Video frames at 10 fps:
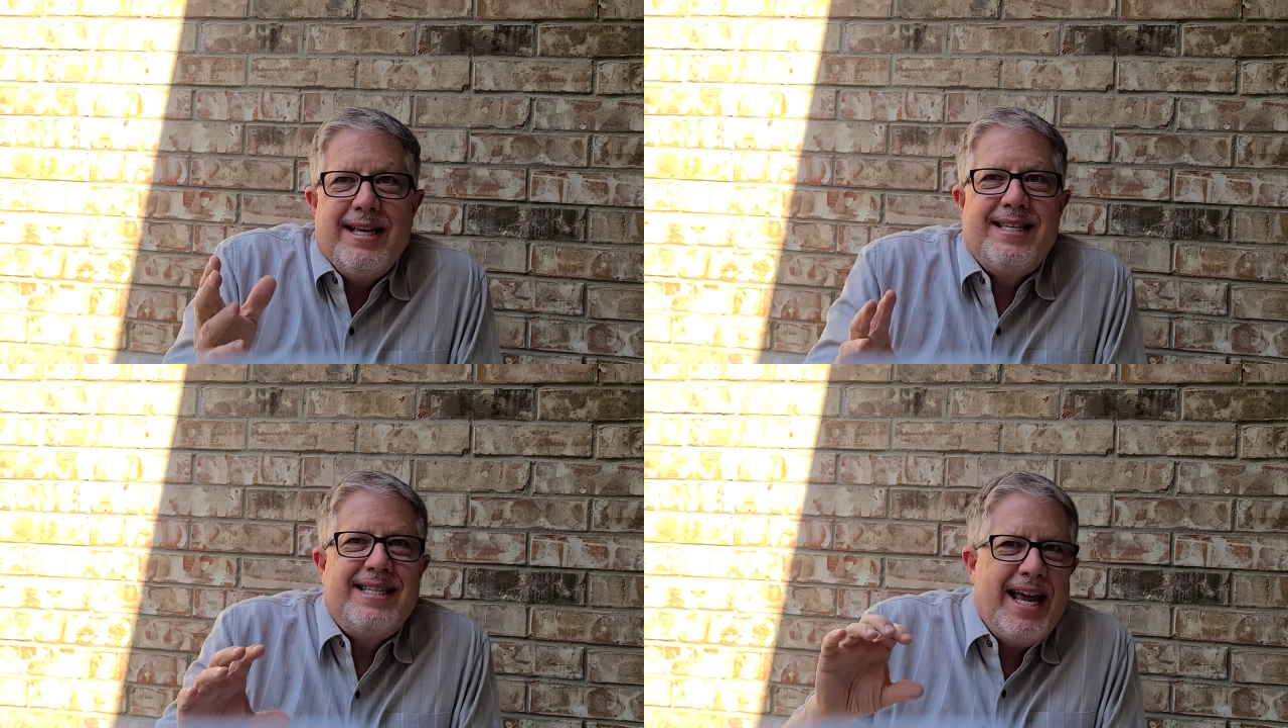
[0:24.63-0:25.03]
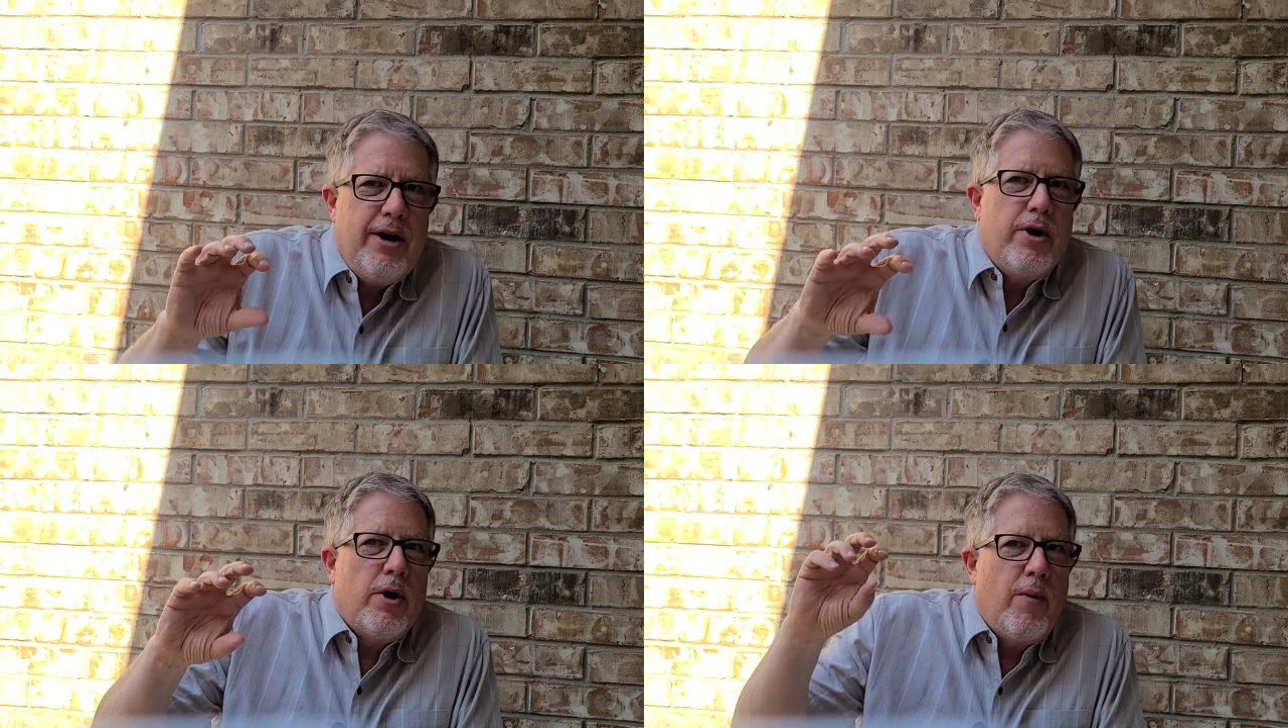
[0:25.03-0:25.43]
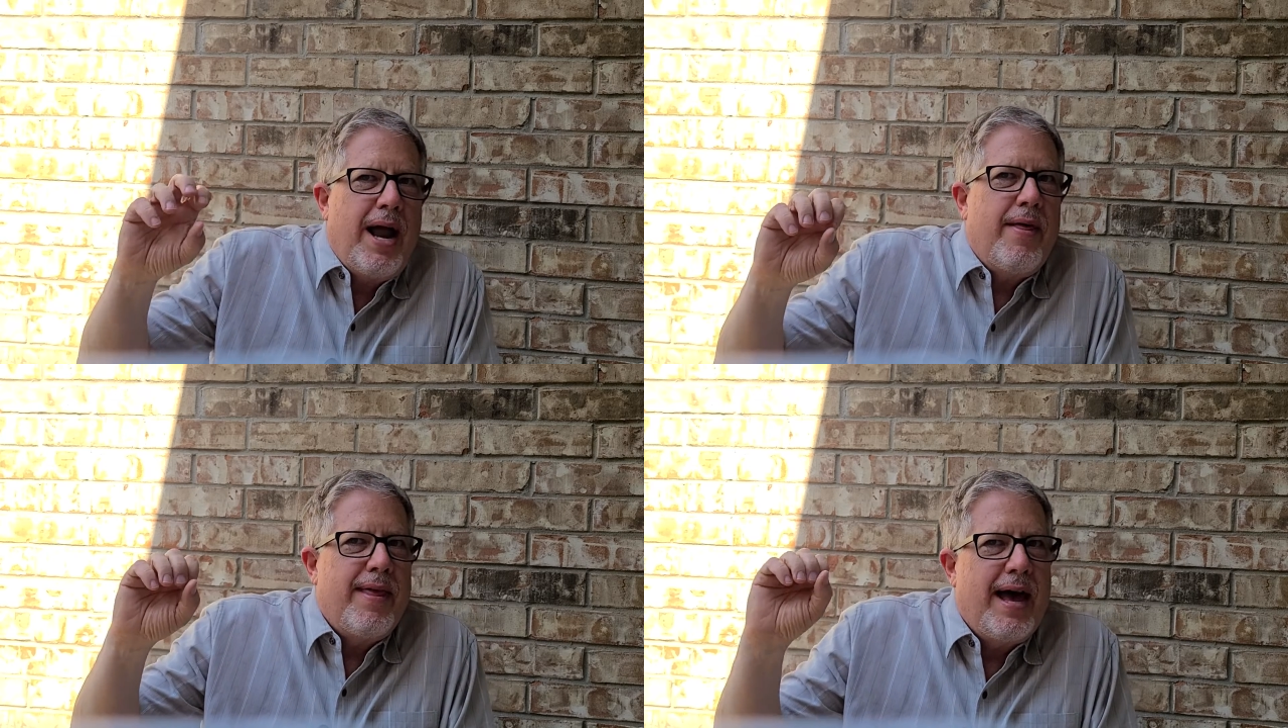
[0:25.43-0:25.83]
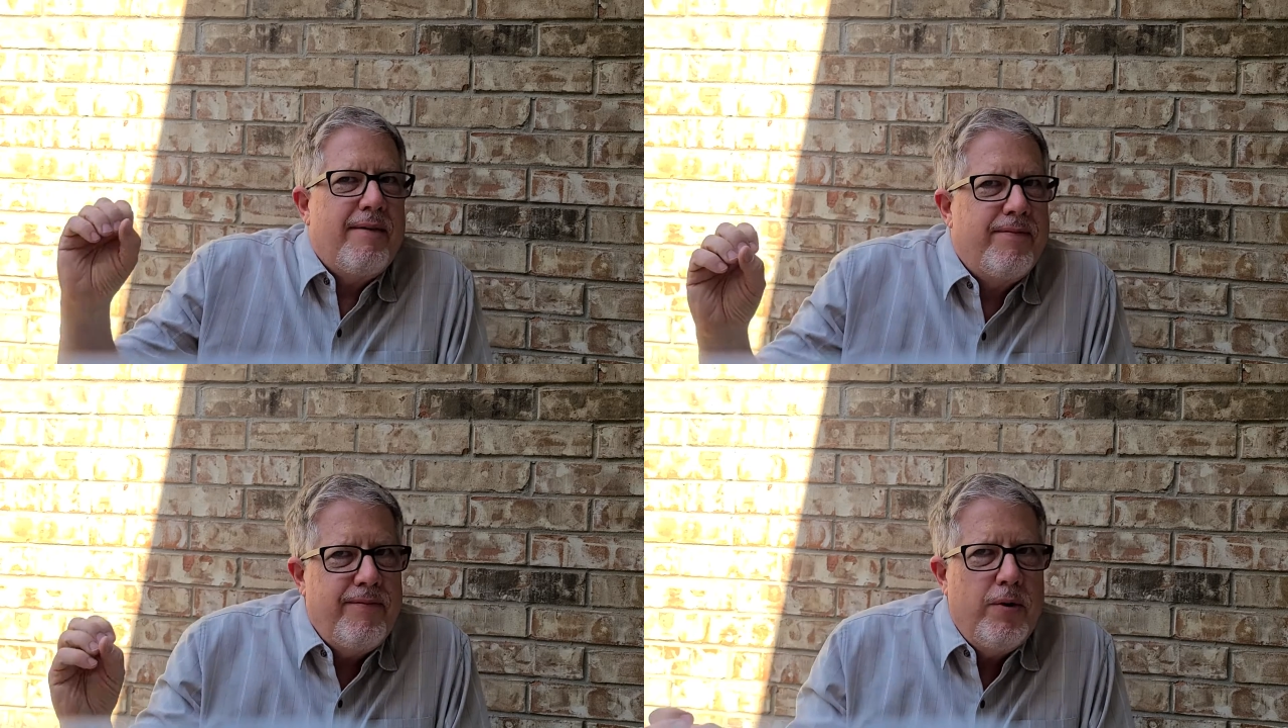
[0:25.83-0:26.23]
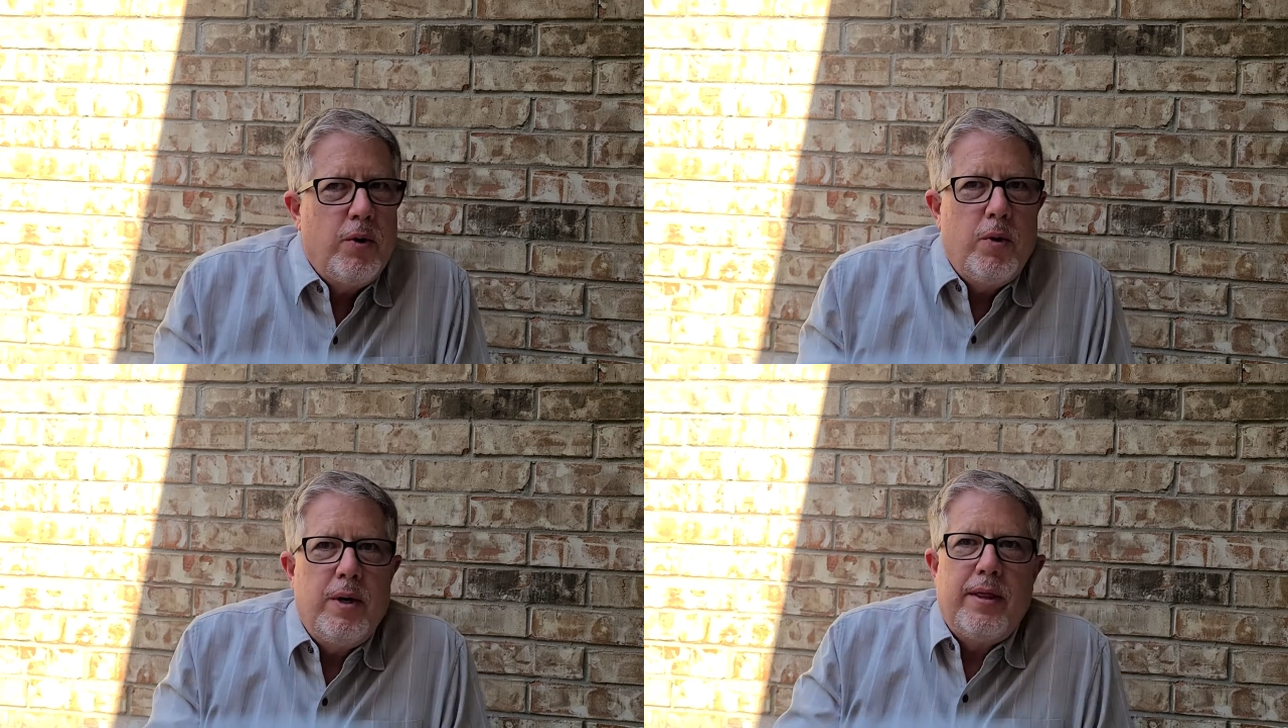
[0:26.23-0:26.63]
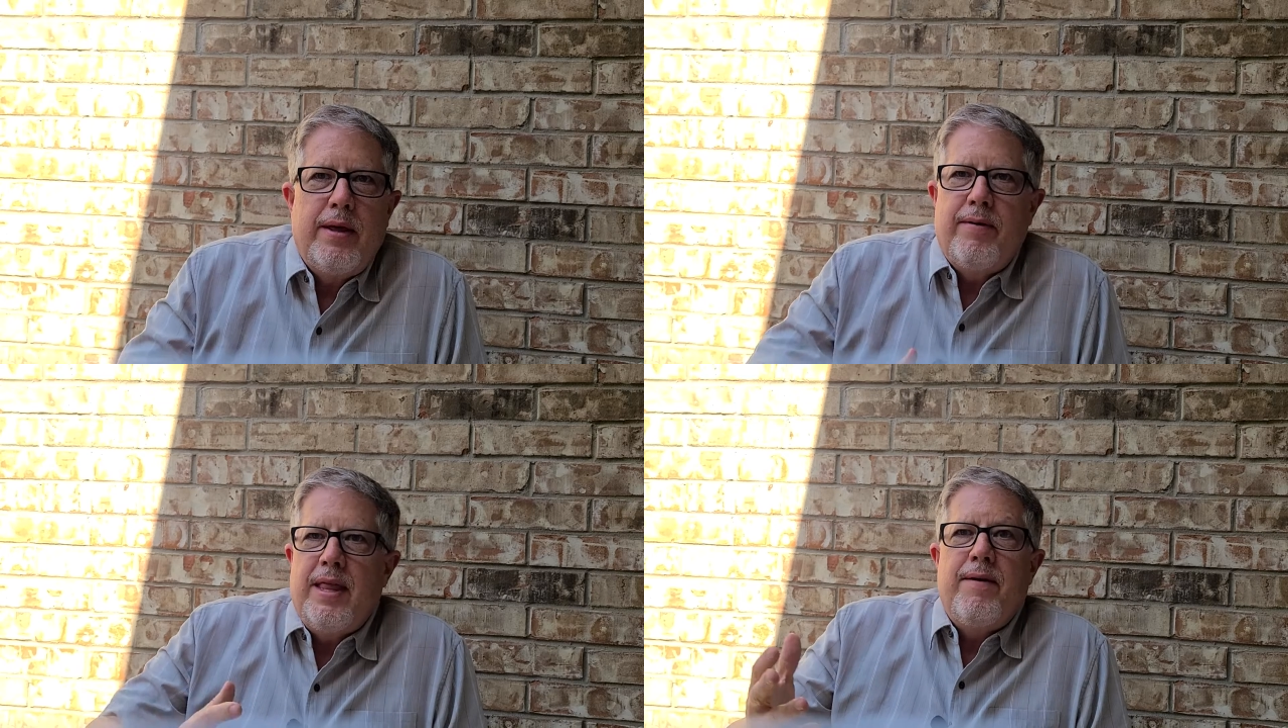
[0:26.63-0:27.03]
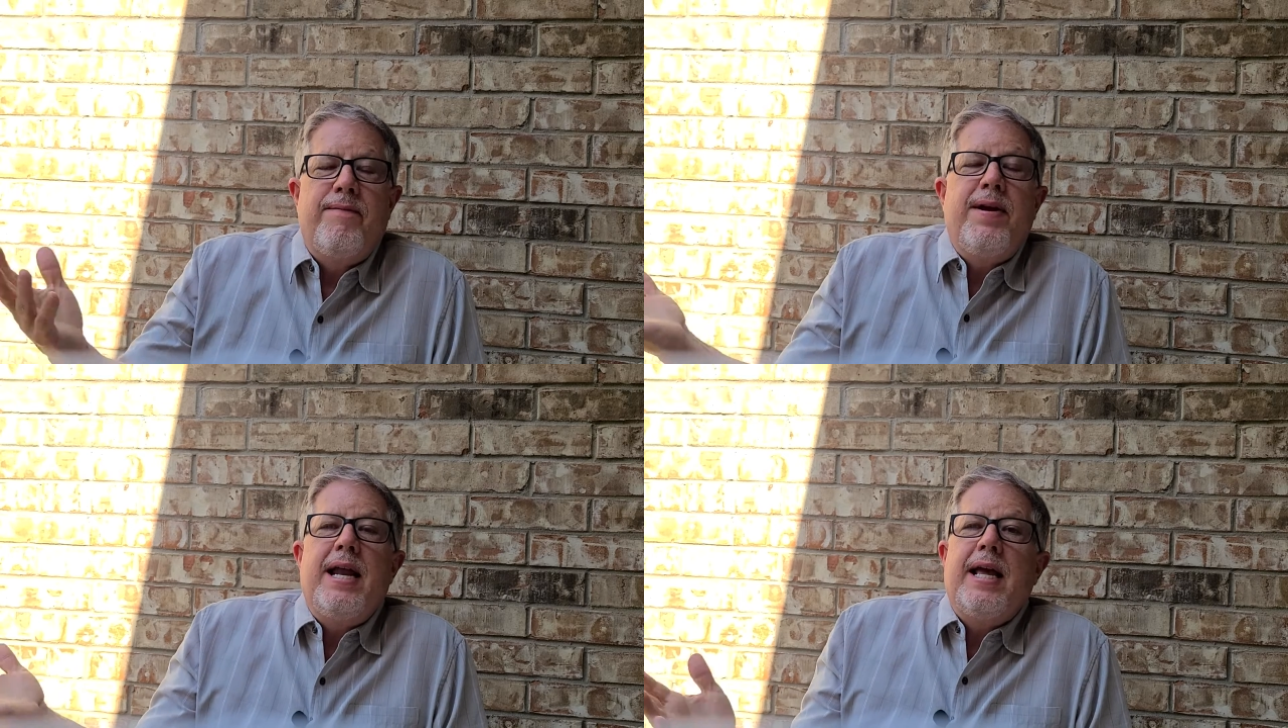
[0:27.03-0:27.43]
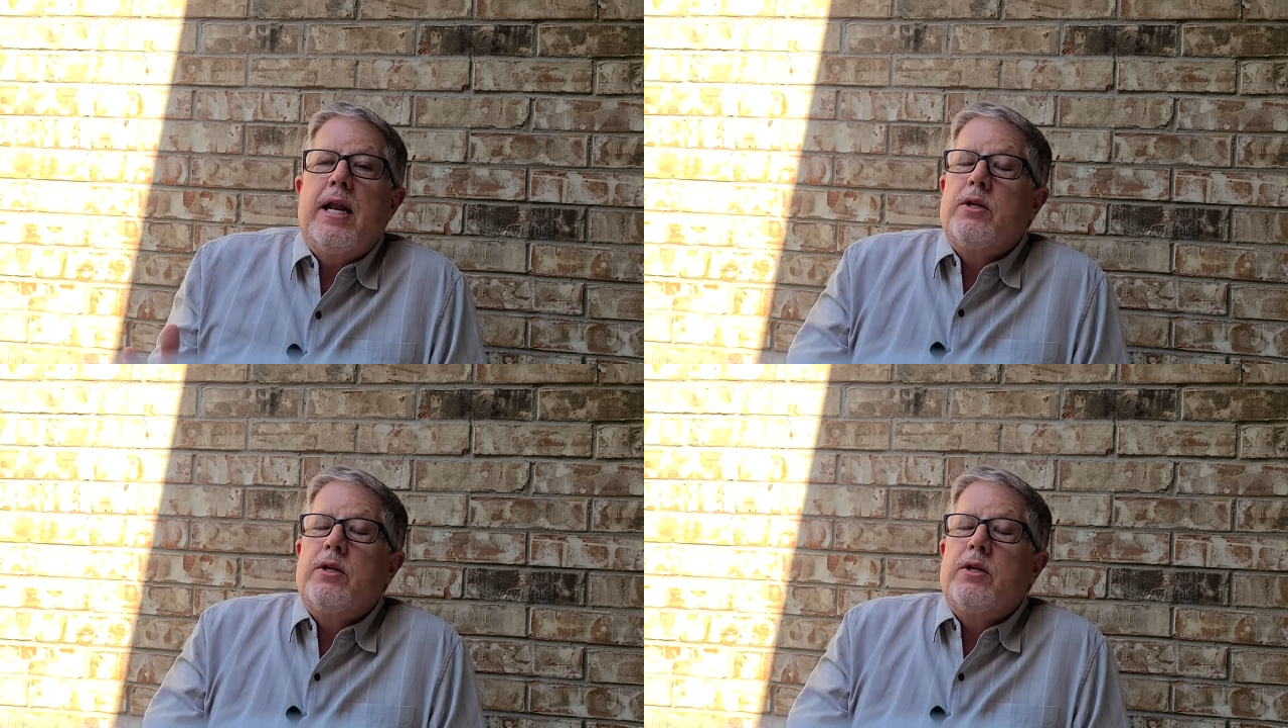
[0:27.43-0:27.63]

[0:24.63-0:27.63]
is centered around that food and the feeding,